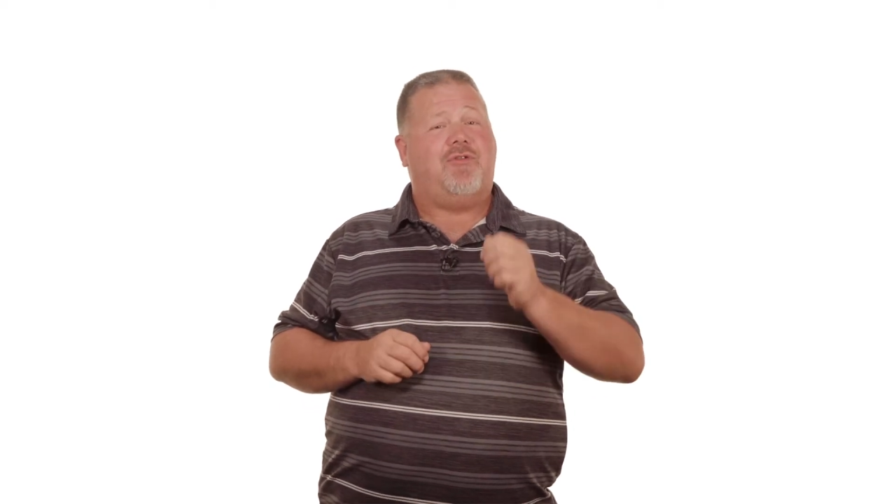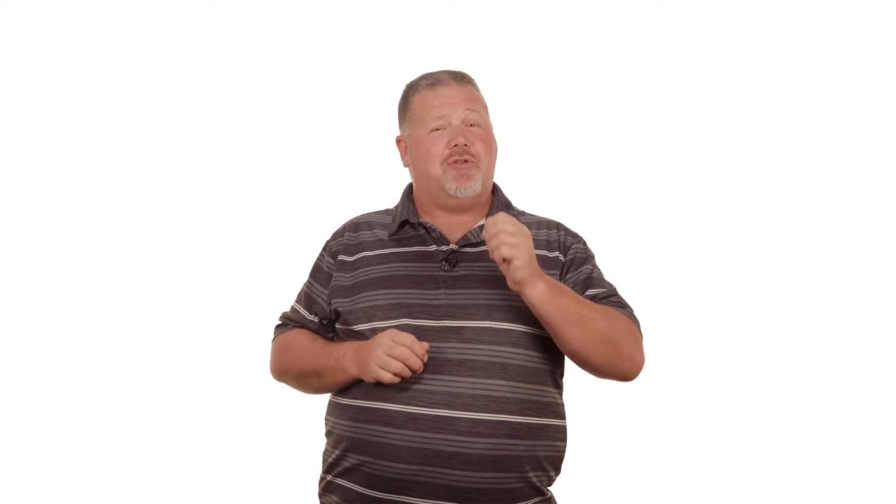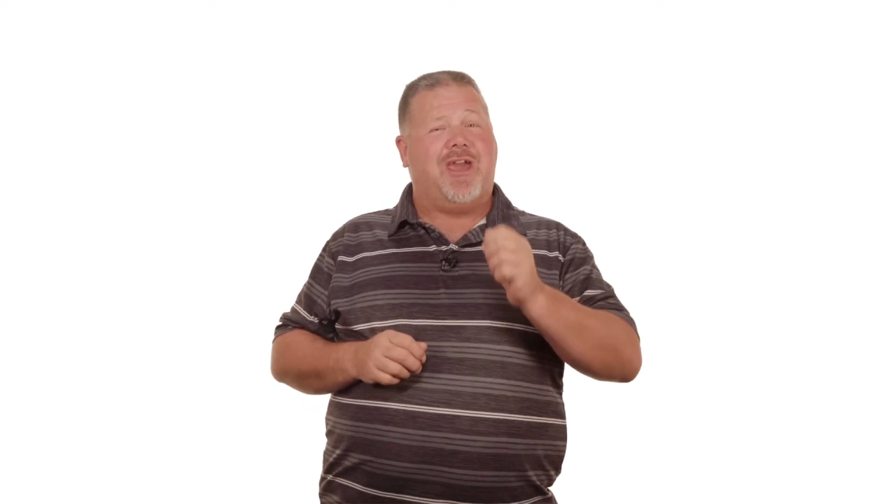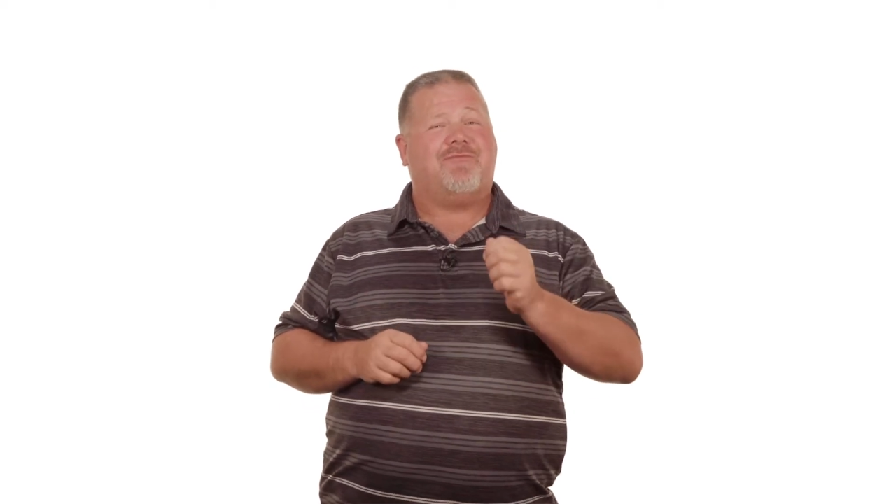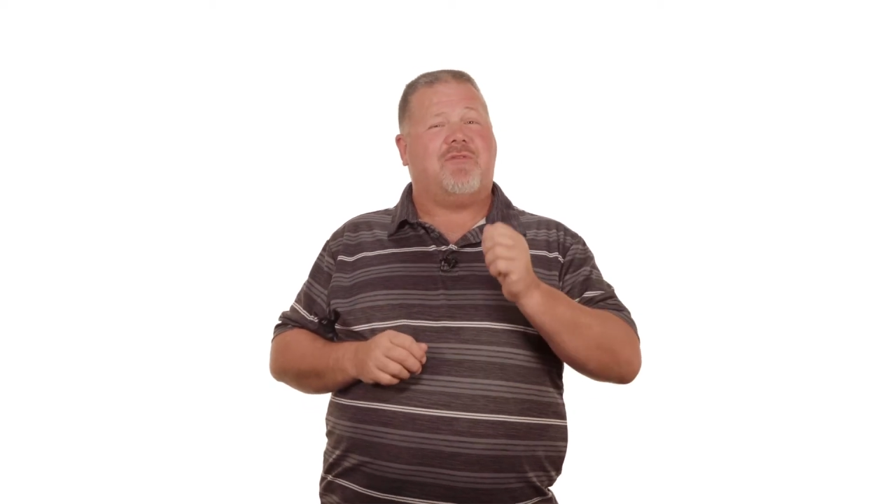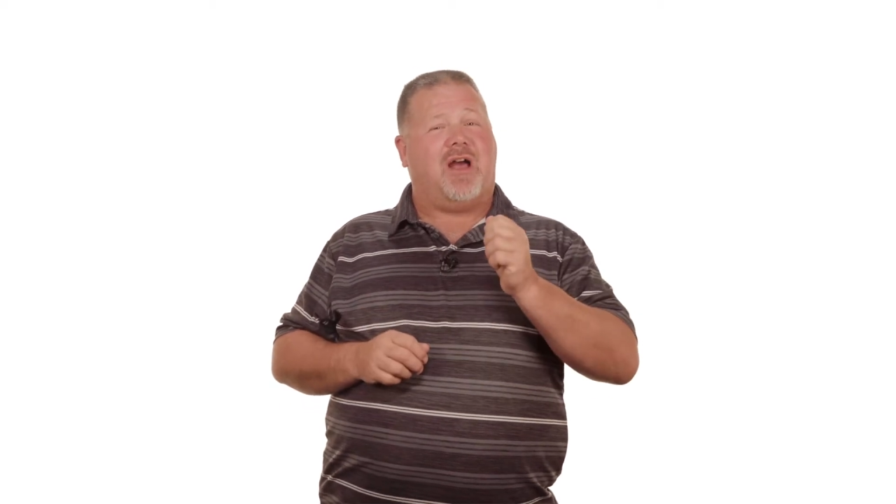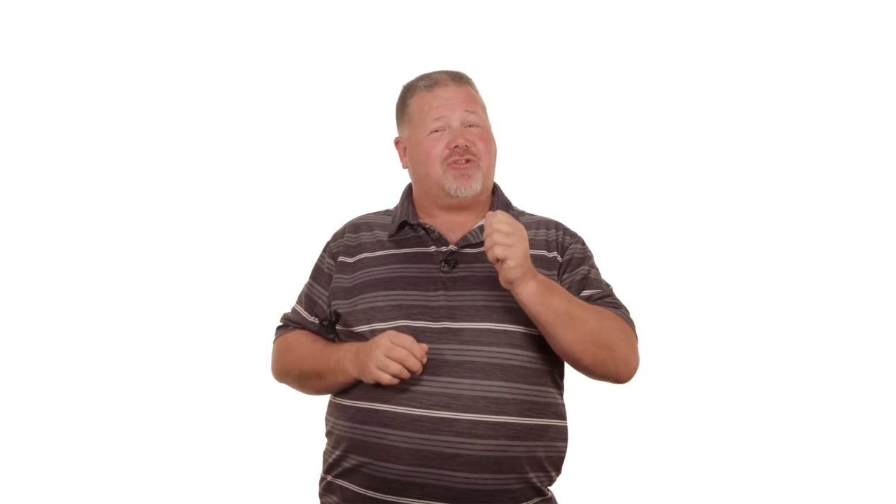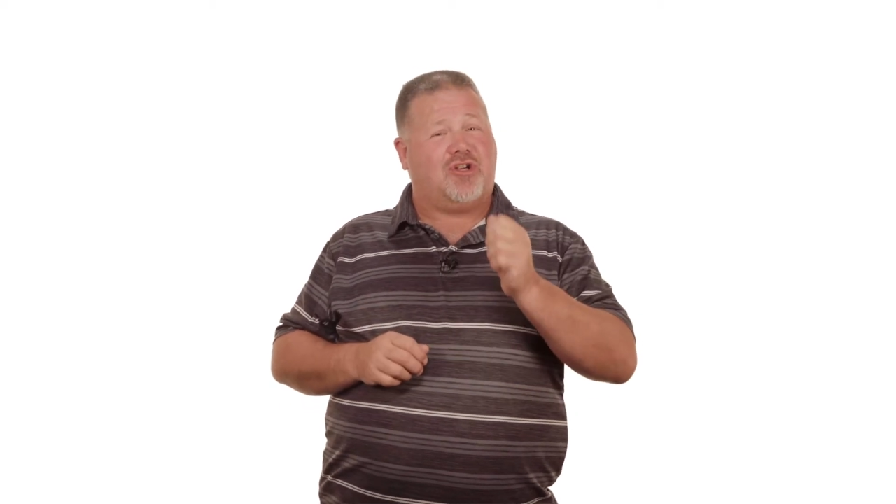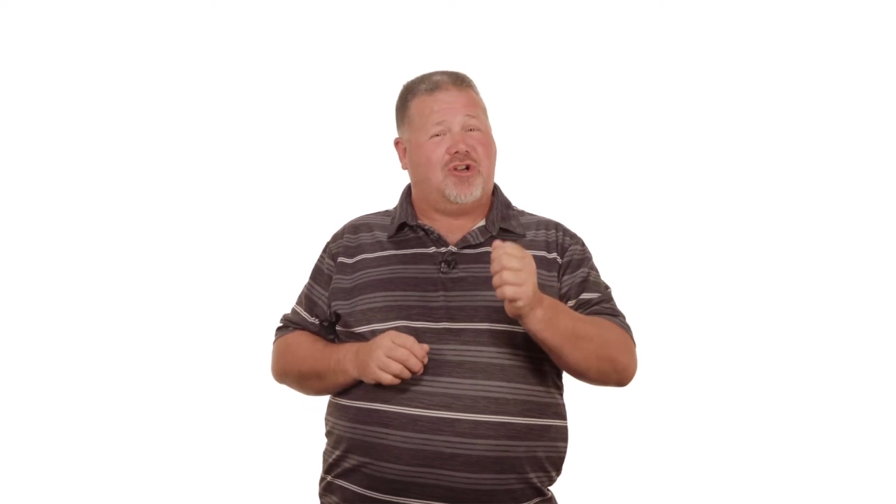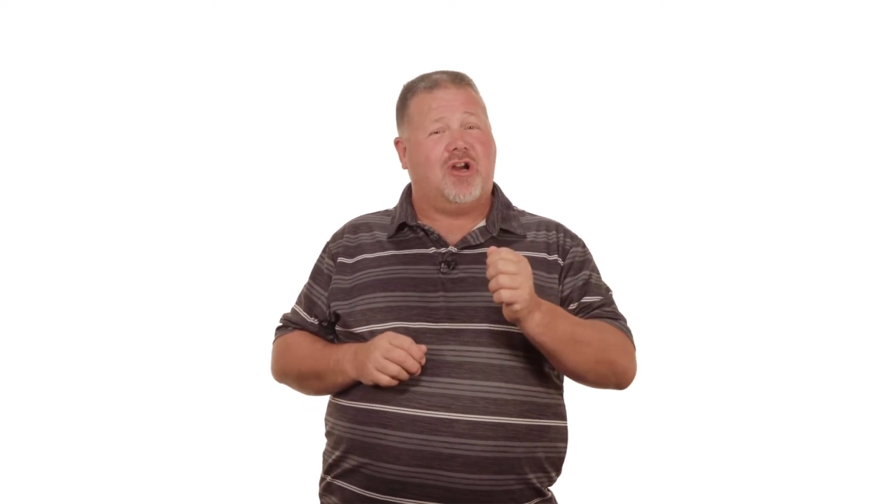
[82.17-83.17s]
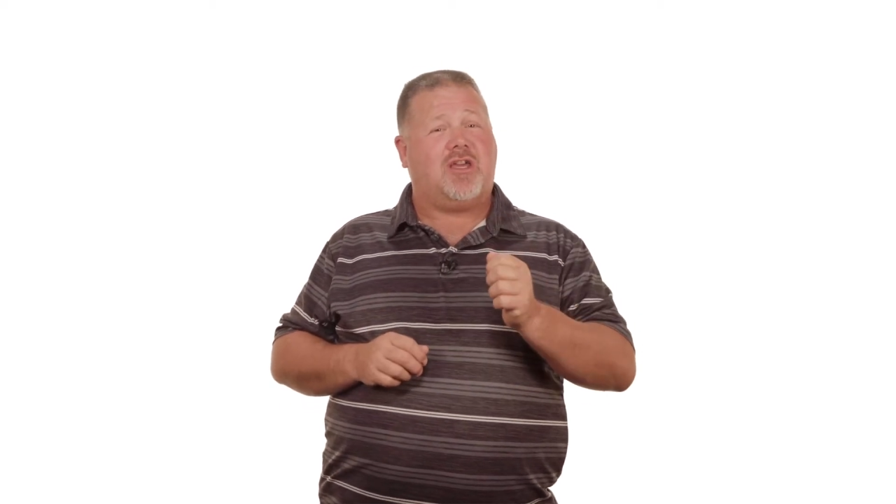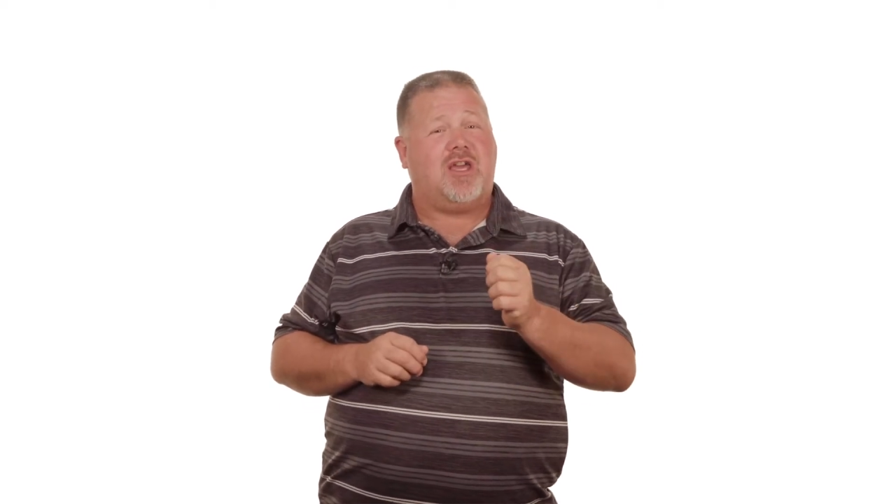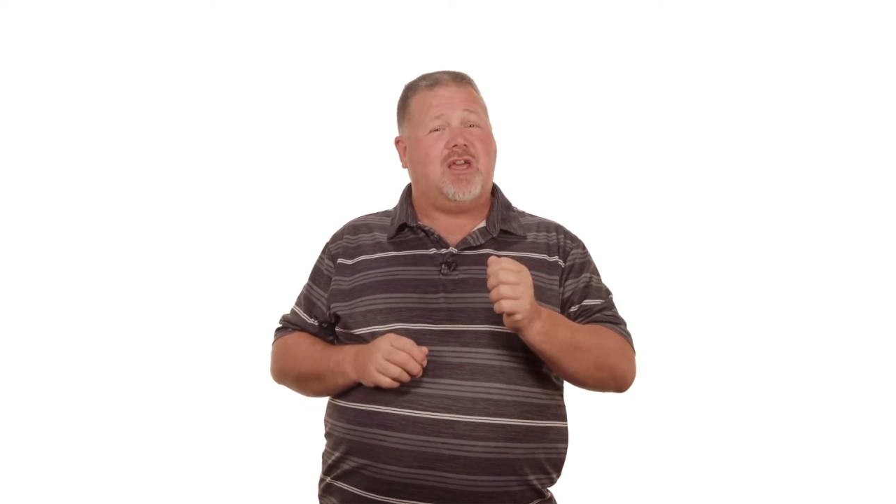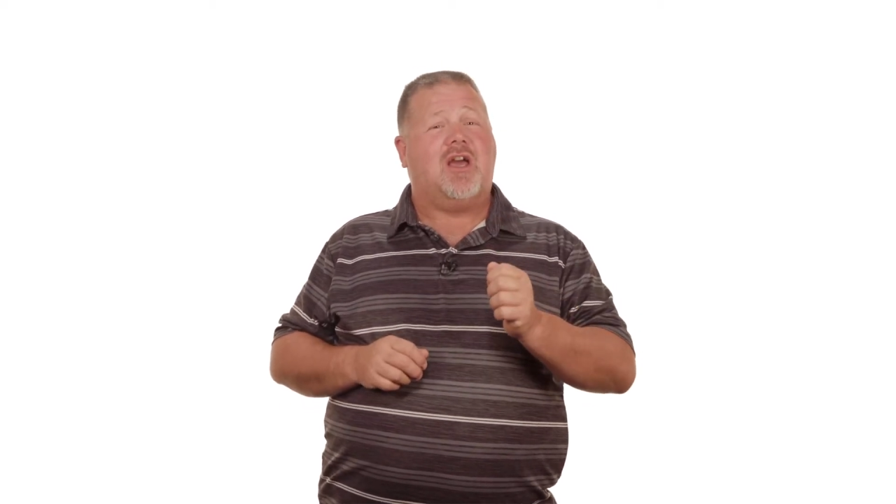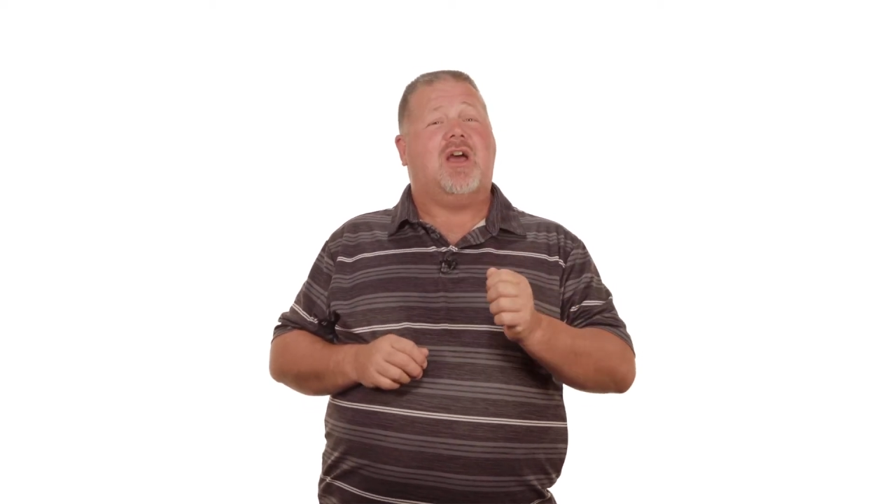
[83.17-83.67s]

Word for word: you give a mouse a cookie,